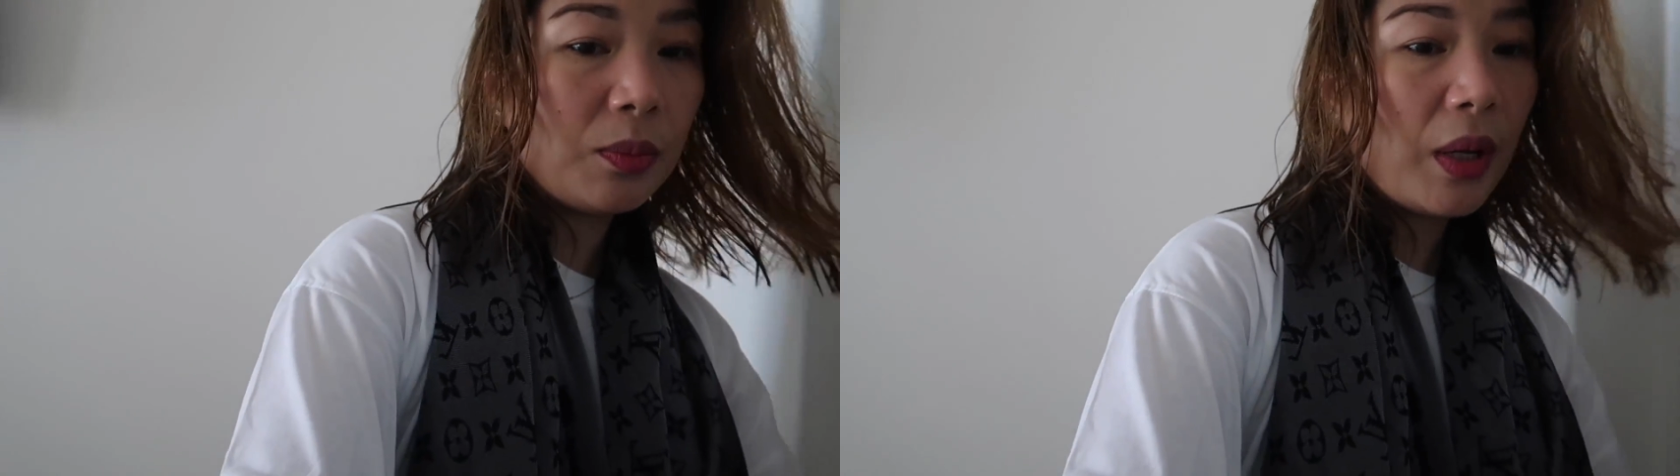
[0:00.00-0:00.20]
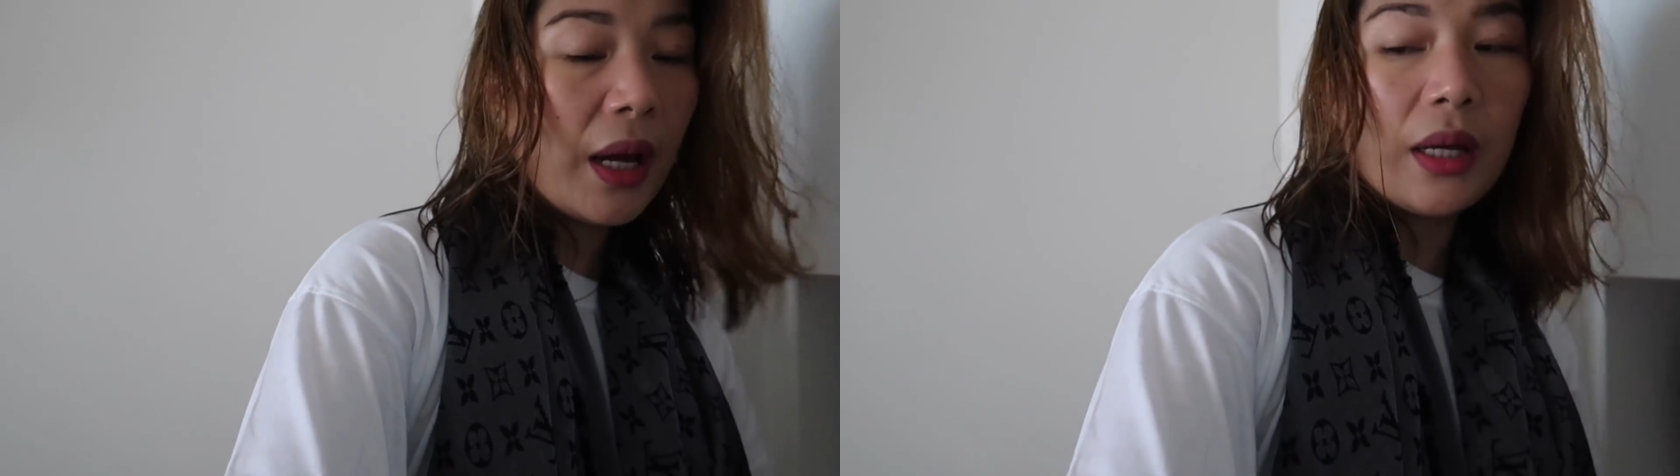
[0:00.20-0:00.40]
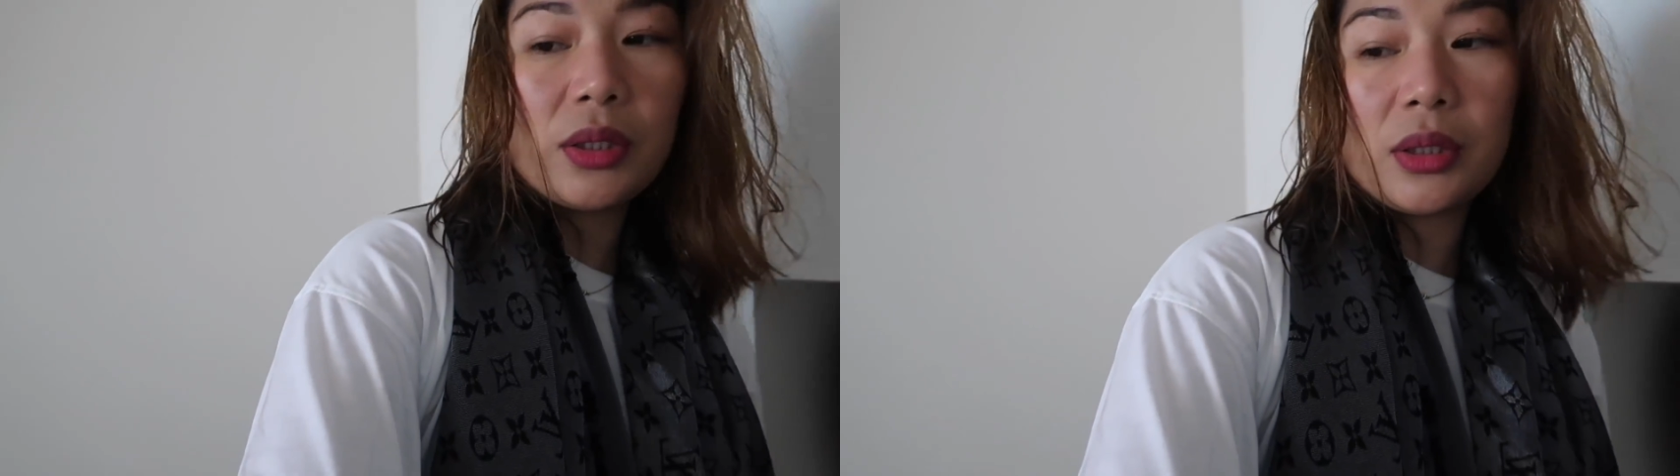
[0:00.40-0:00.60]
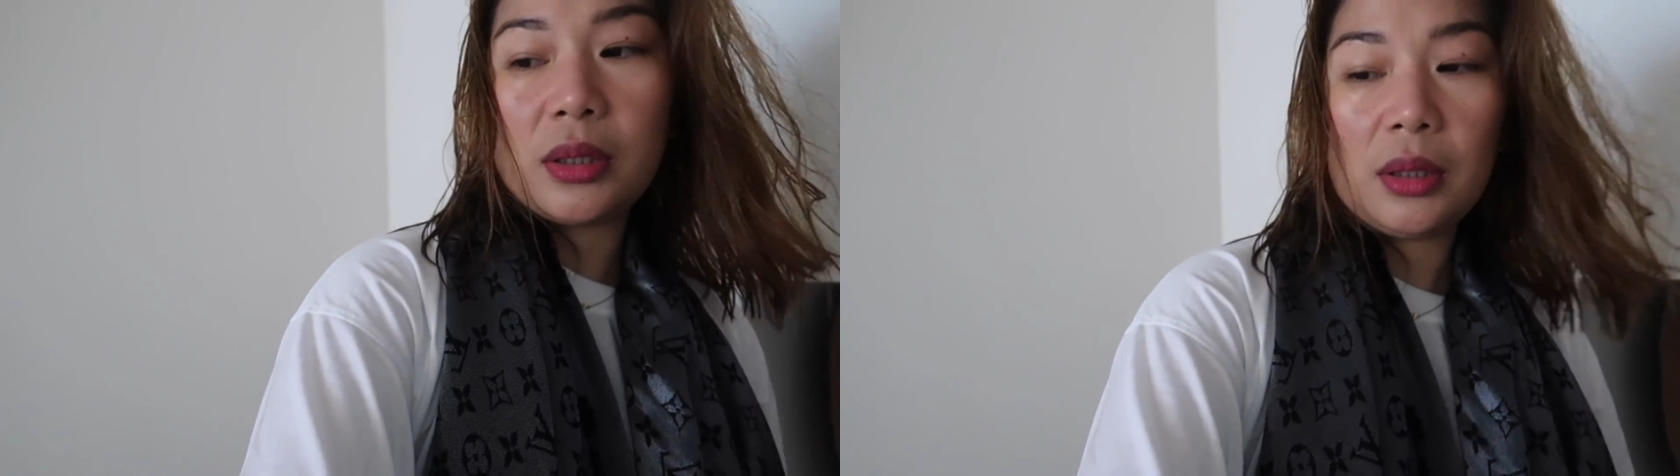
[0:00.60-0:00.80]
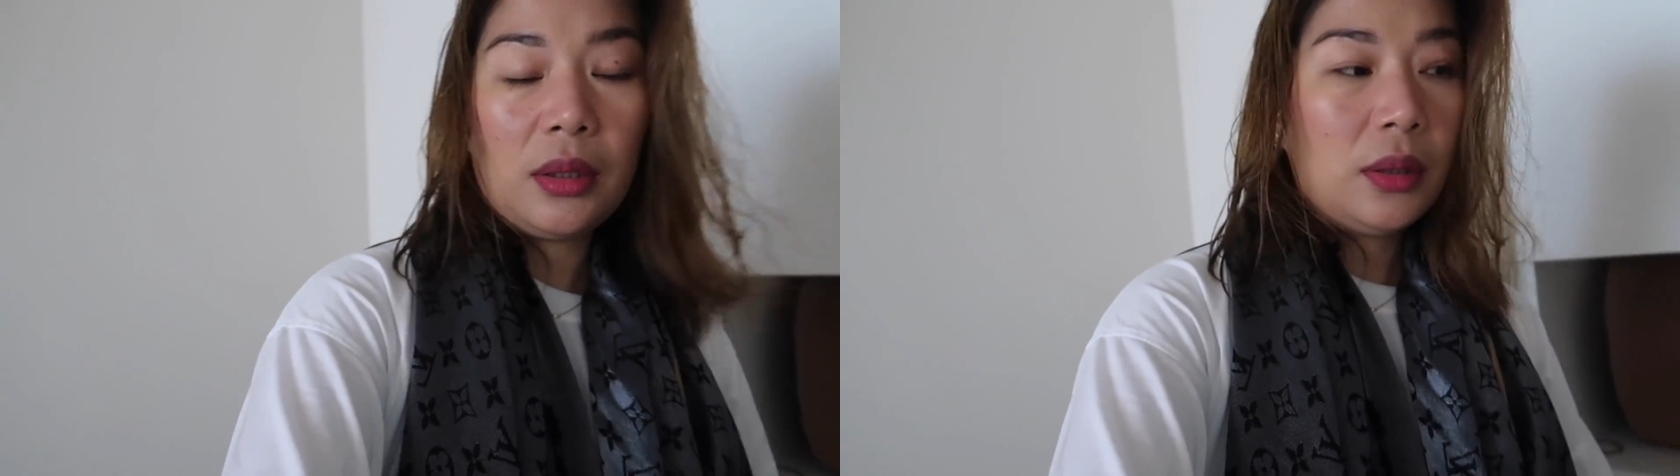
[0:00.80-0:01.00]

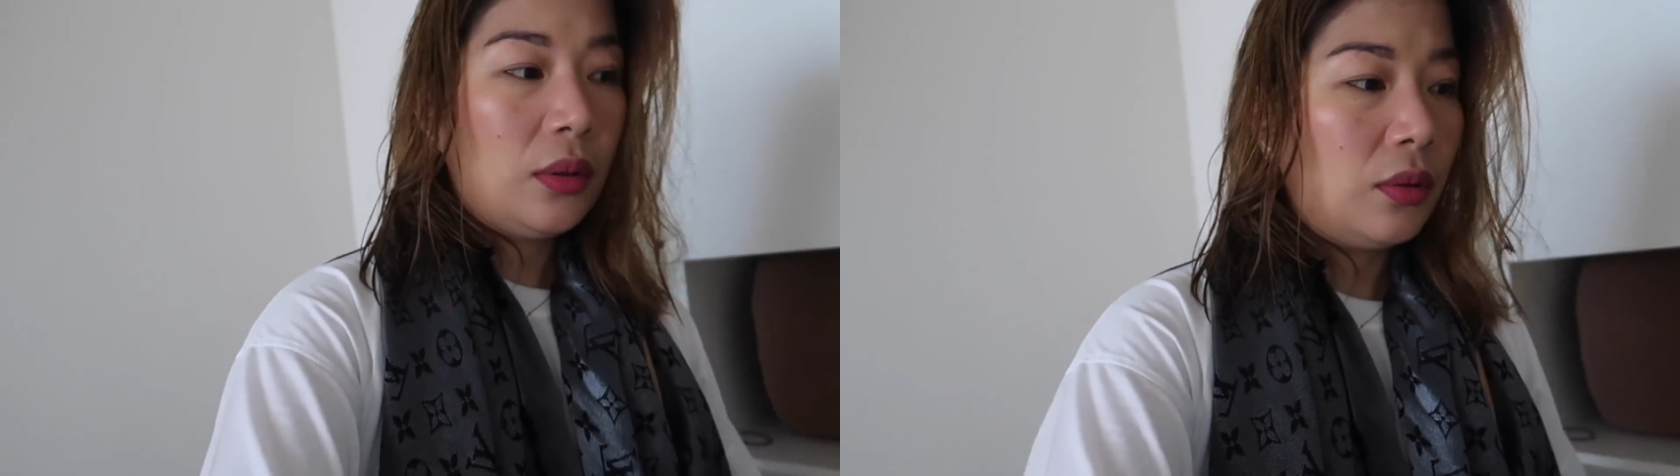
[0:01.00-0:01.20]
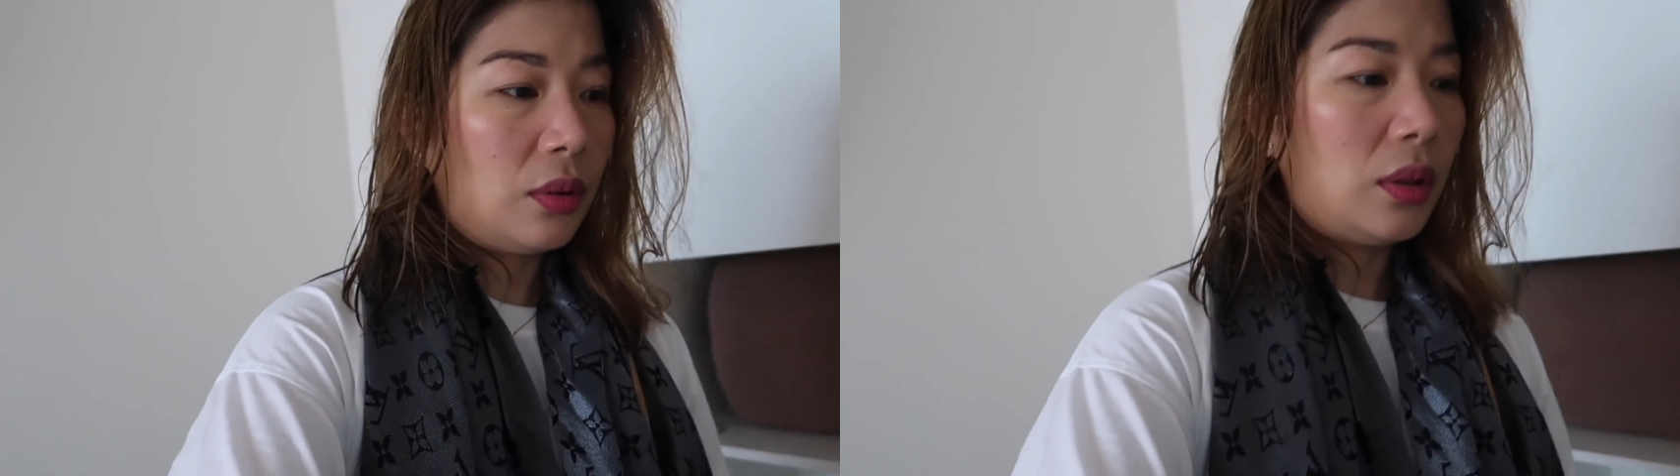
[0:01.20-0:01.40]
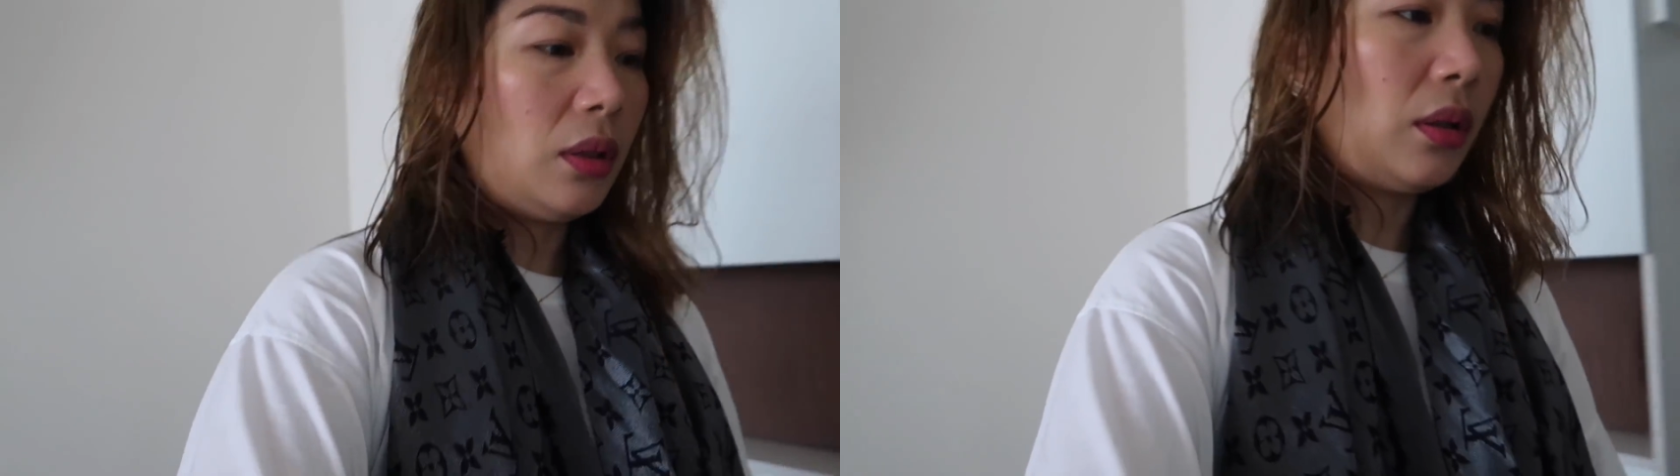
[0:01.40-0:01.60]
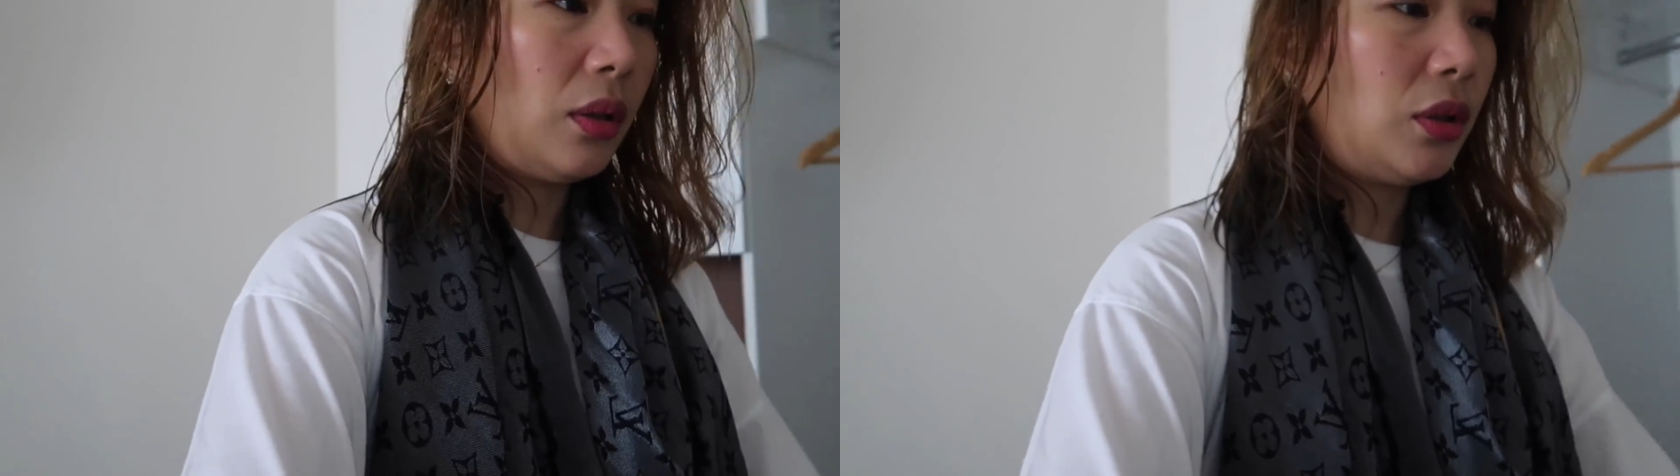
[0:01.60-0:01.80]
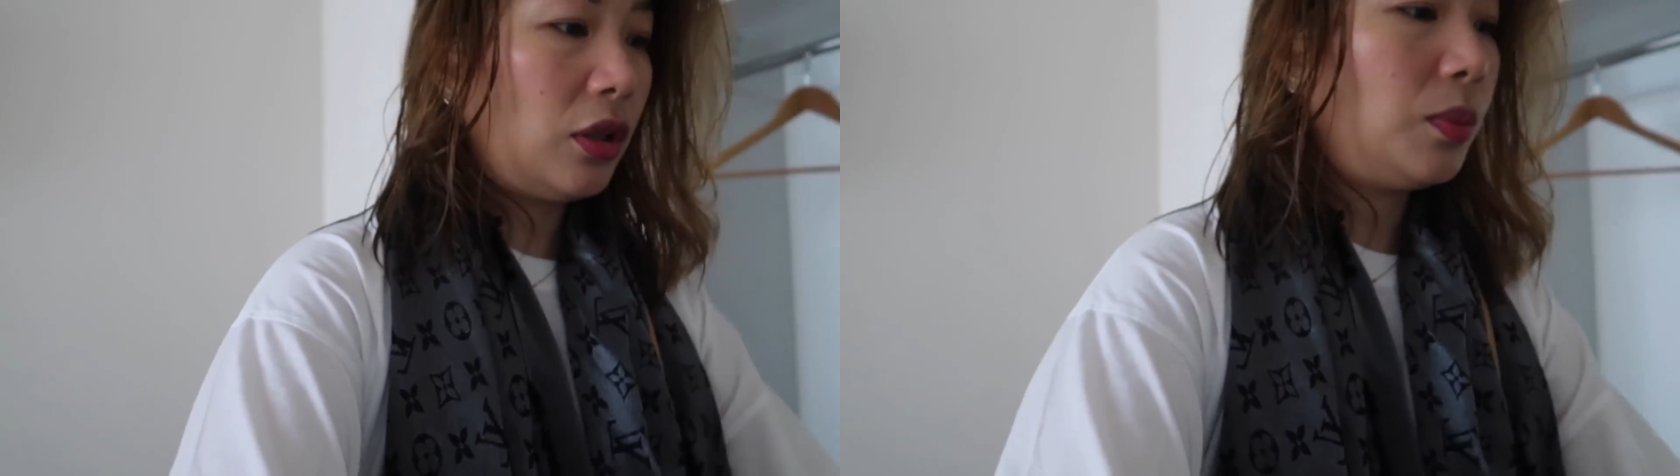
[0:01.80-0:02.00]
brush. Okay,
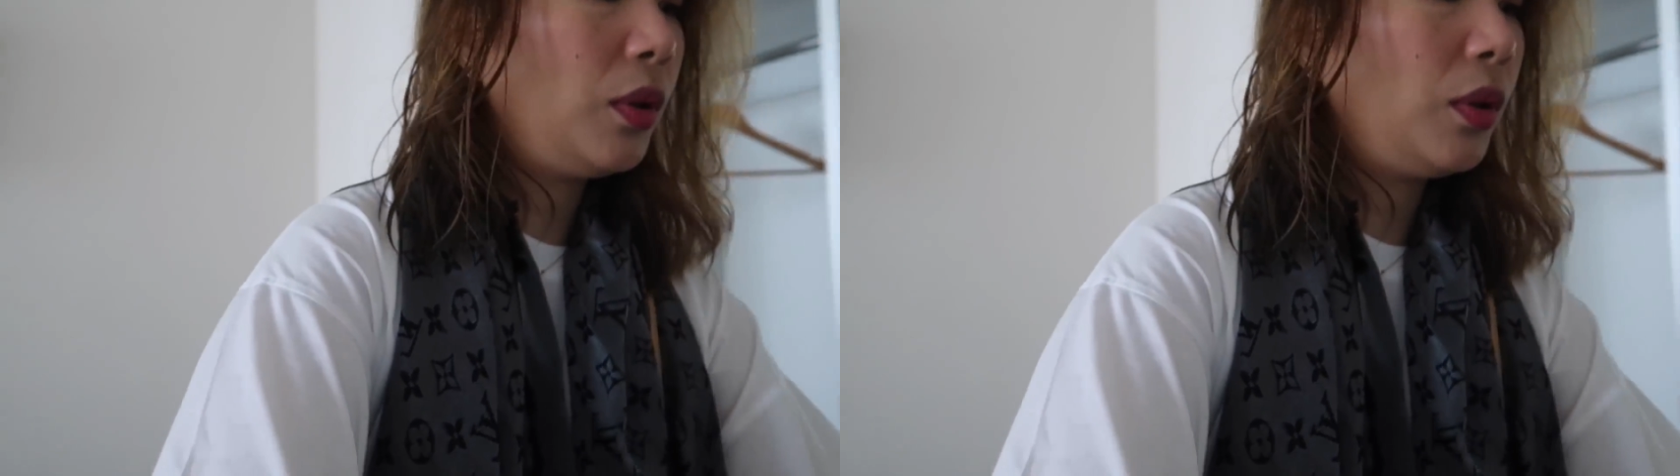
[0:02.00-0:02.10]
naka-charge pa